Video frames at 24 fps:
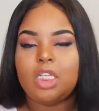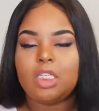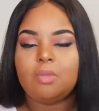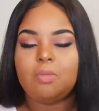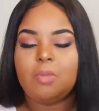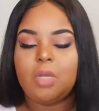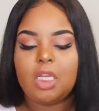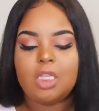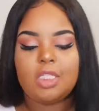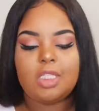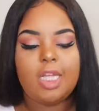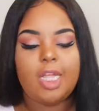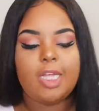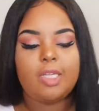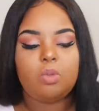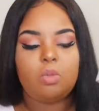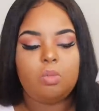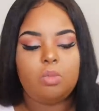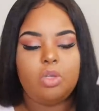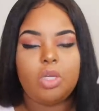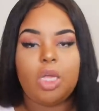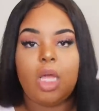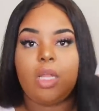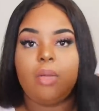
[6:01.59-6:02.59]
as a plus size
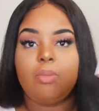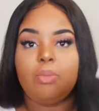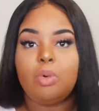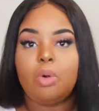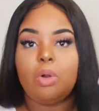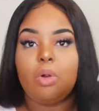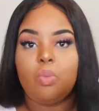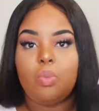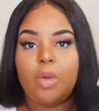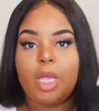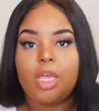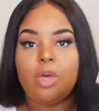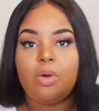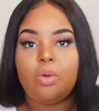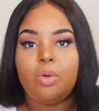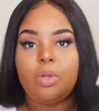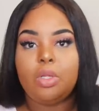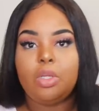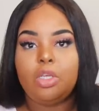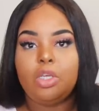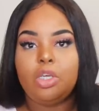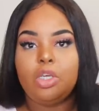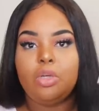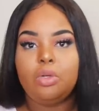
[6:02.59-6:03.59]
woman. You got more weight
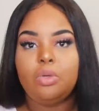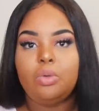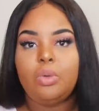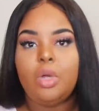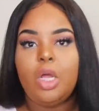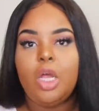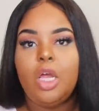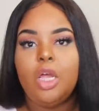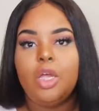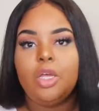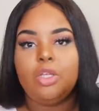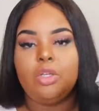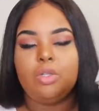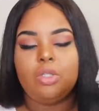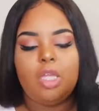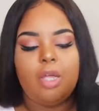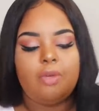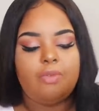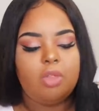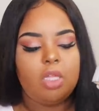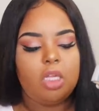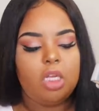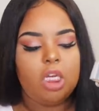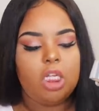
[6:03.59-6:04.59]
on you, you
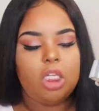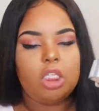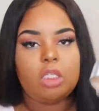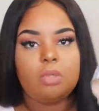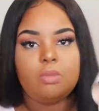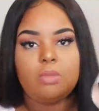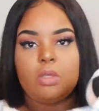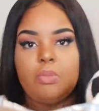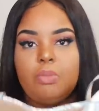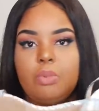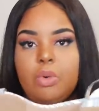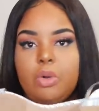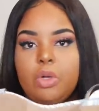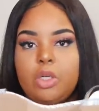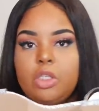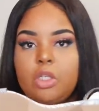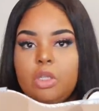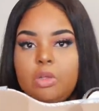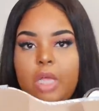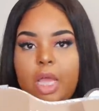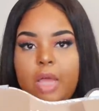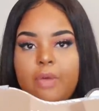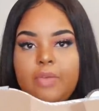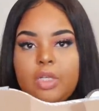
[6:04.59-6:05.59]
definitely need some support,
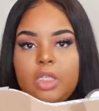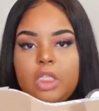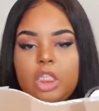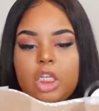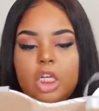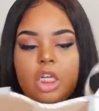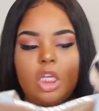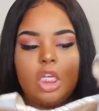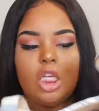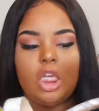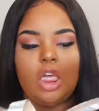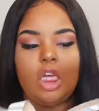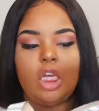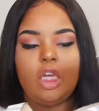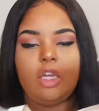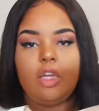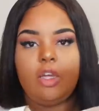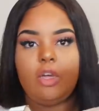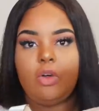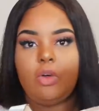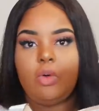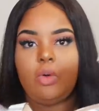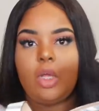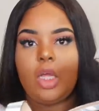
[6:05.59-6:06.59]
so you have a chunky
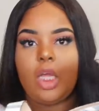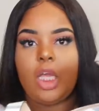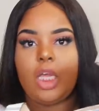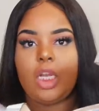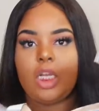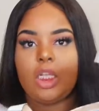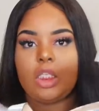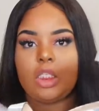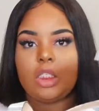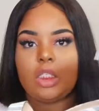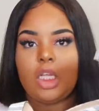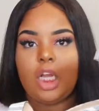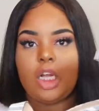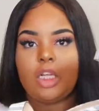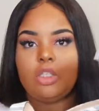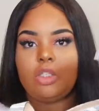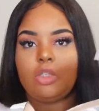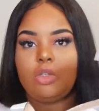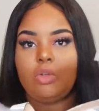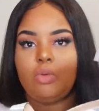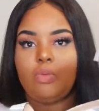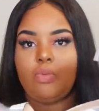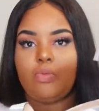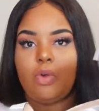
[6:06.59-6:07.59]
heel and it's not
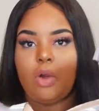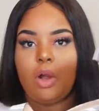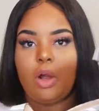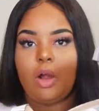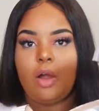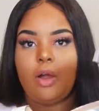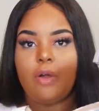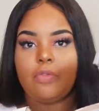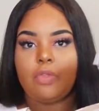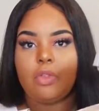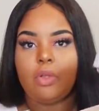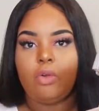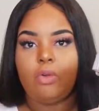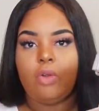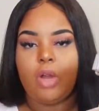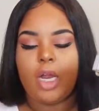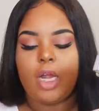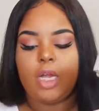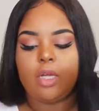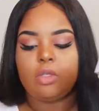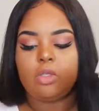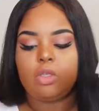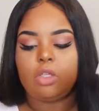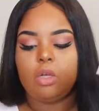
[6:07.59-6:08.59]
too far off the
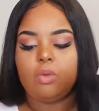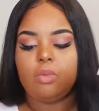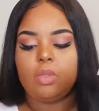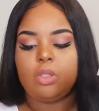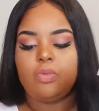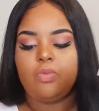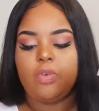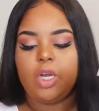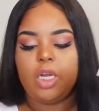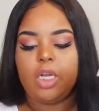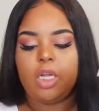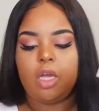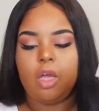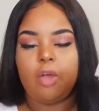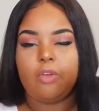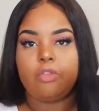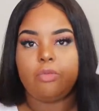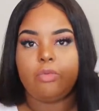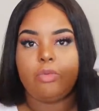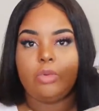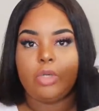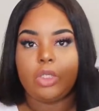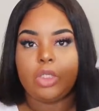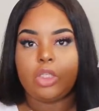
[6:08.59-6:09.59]
ground, so it's very
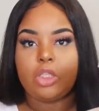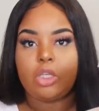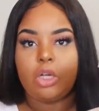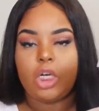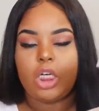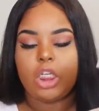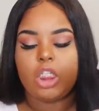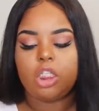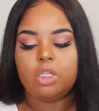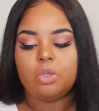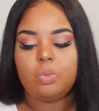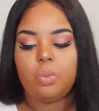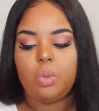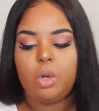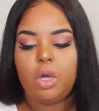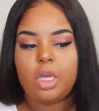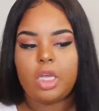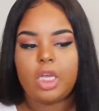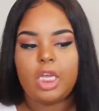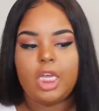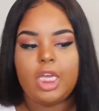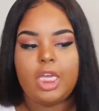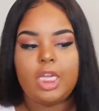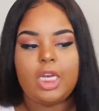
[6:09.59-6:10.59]
comfortable and sturdy to
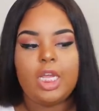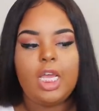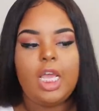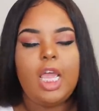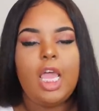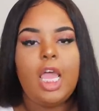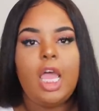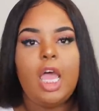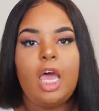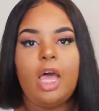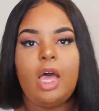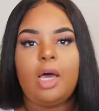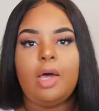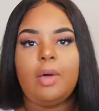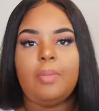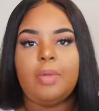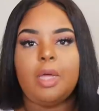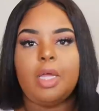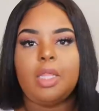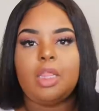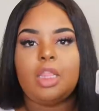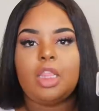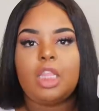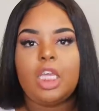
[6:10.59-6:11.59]
walk in.
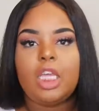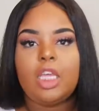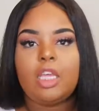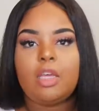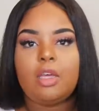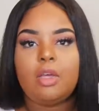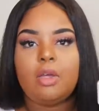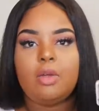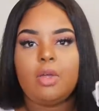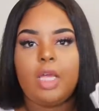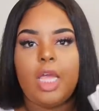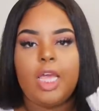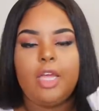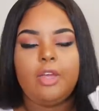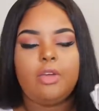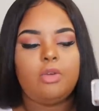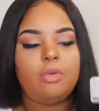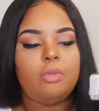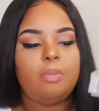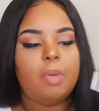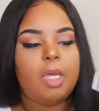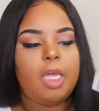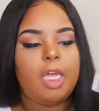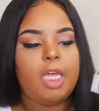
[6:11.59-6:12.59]
A thick
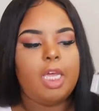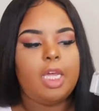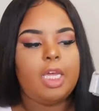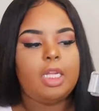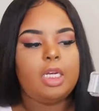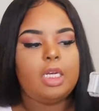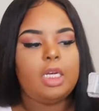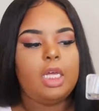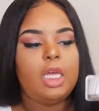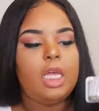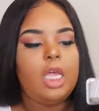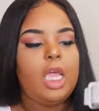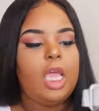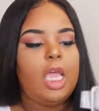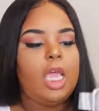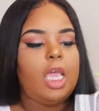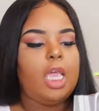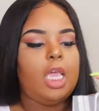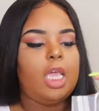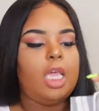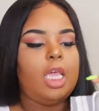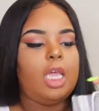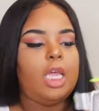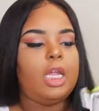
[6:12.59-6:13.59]
ankle band,
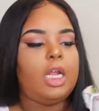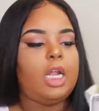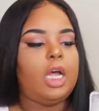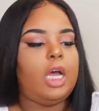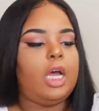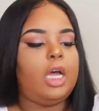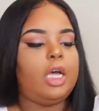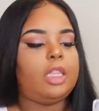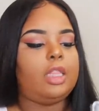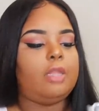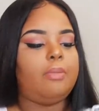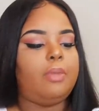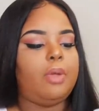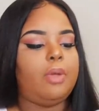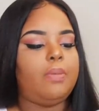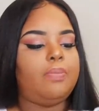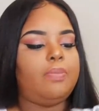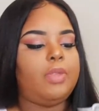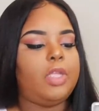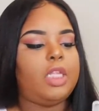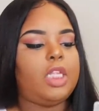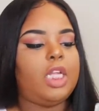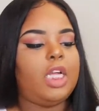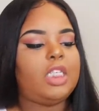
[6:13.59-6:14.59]
and
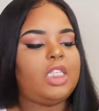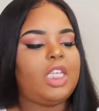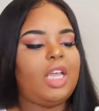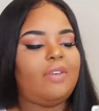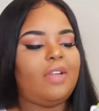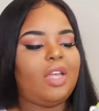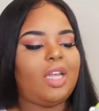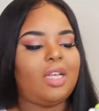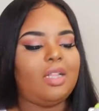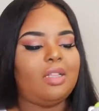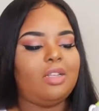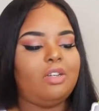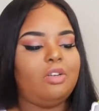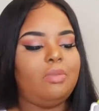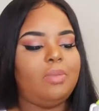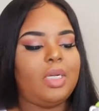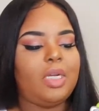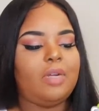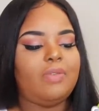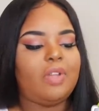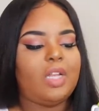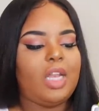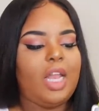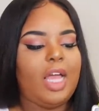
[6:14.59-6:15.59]
it does have like a little
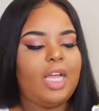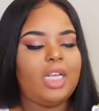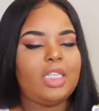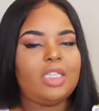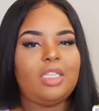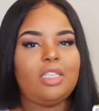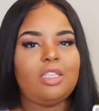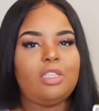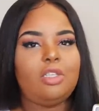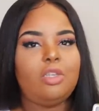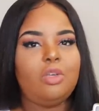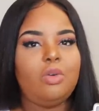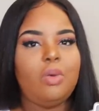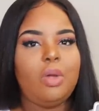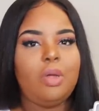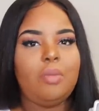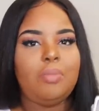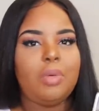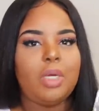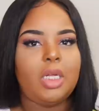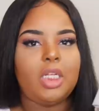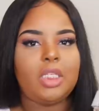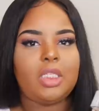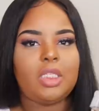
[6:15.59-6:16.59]
bit of elastic to
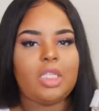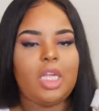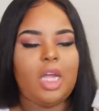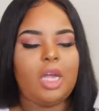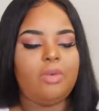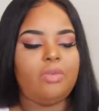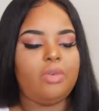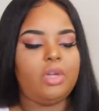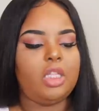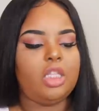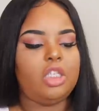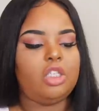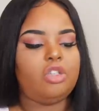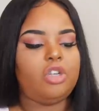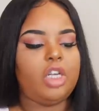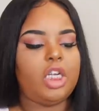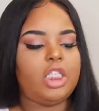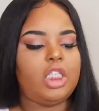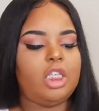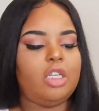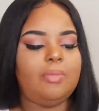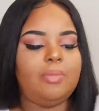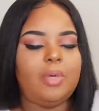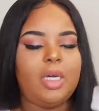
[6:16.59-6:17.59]
it, but it's not really
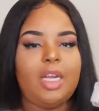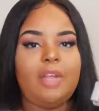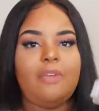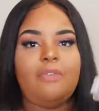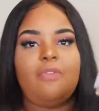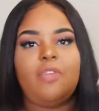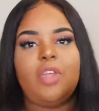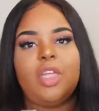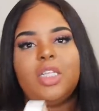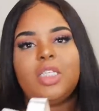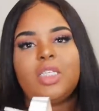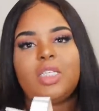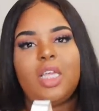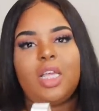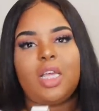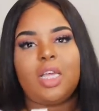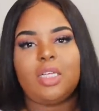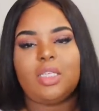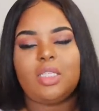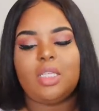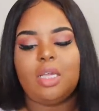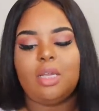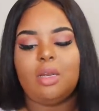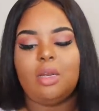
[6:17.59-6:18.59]
stretchy, but it fits, like
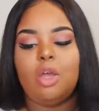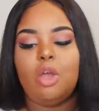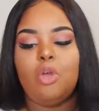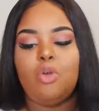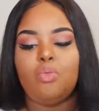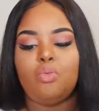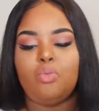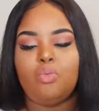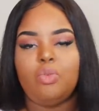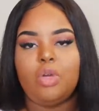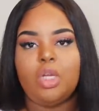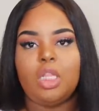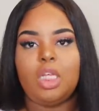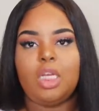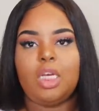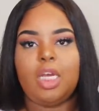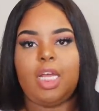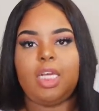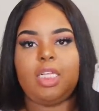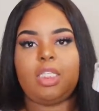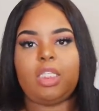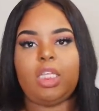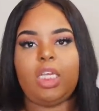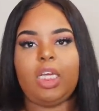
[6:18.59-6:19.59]
I said, really
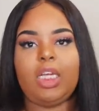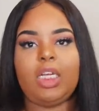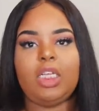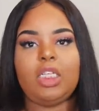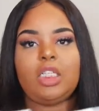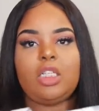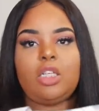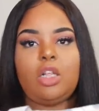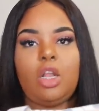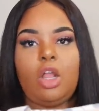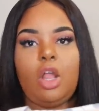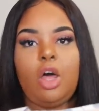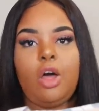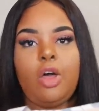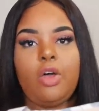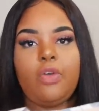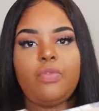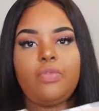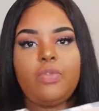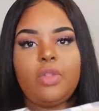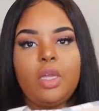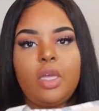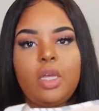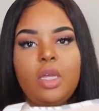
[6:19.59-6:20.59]
nicely. And it's
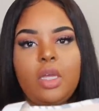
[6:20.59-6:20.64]
cloth,